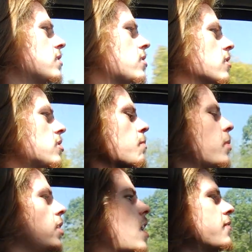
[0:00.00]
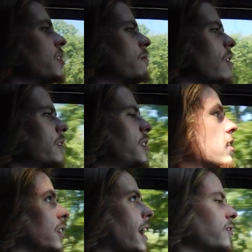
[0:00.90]
starts to pull off to the
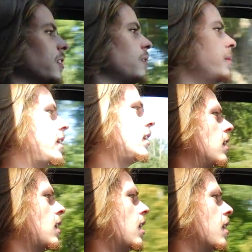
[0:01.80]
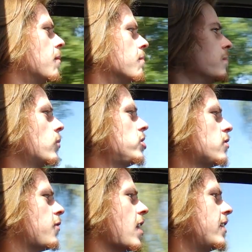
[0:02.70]
left a little bit, which
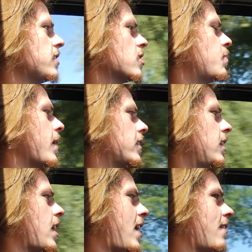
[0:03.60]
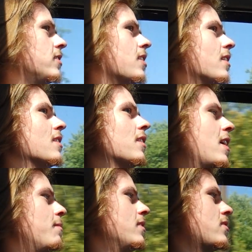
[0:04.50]
is fine. That's expected. I haven't done an
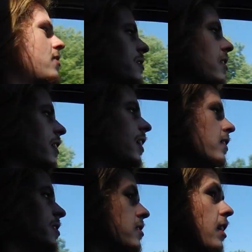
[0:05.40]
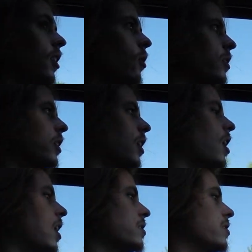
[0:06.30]
alignment since I lowered the
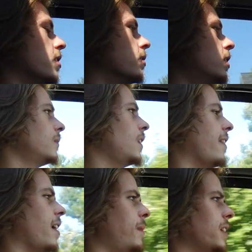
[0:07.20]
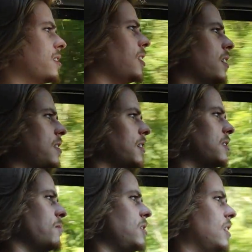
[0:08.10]
car, so yeah, that makes a ton of
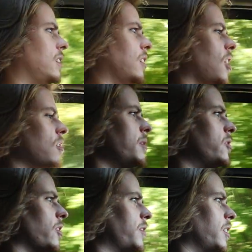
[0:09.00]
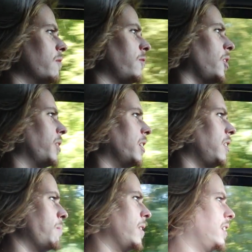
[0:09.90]
sense to me that the car would be drifting and floating a
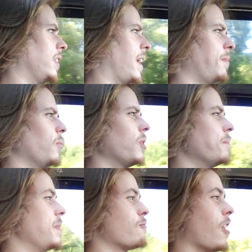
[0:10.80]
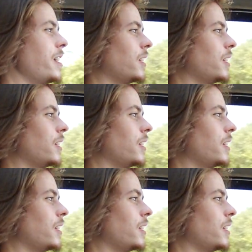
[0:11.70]
little bit. The alignment wouldn't be right,